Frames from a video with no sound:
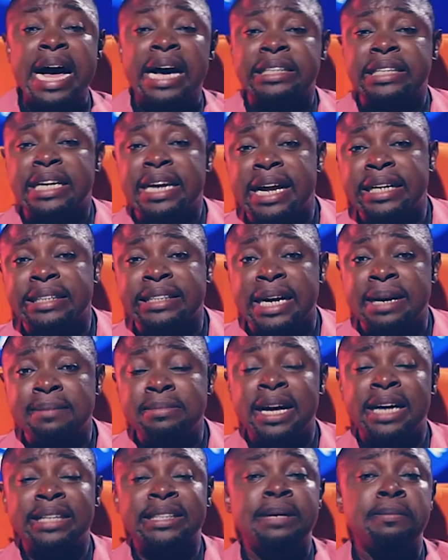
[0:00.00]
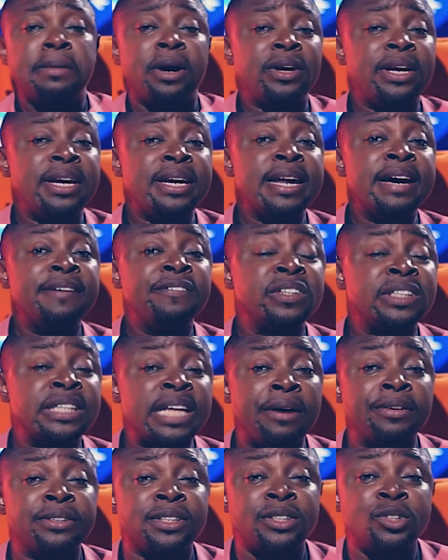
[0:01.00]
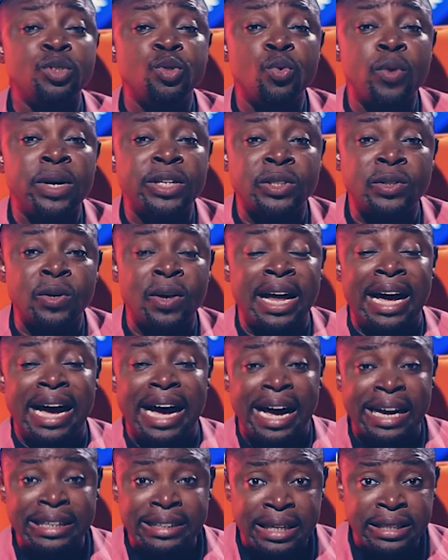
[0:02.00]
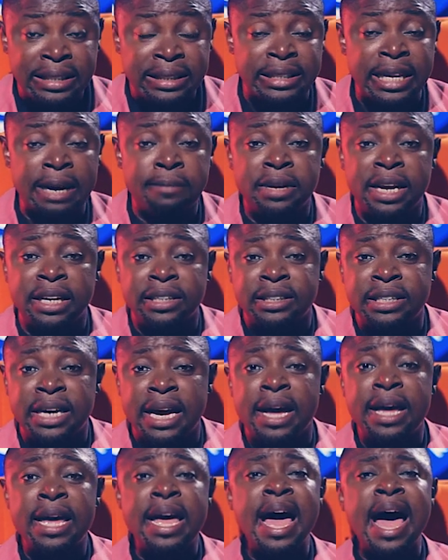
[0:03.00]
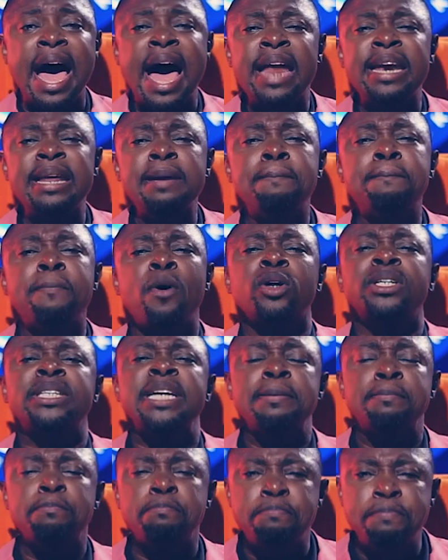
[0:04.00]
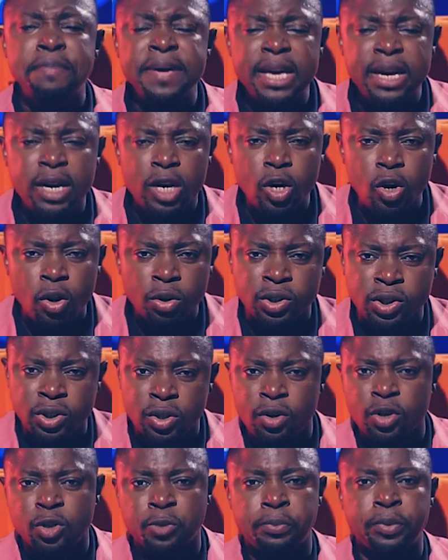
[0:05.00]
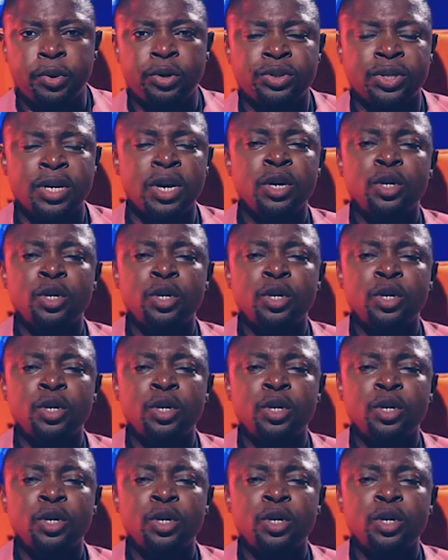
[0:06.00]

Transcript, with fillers: as at that time. That's about 11,000 US dollar as at this time last year. And he bought a big luxurious bus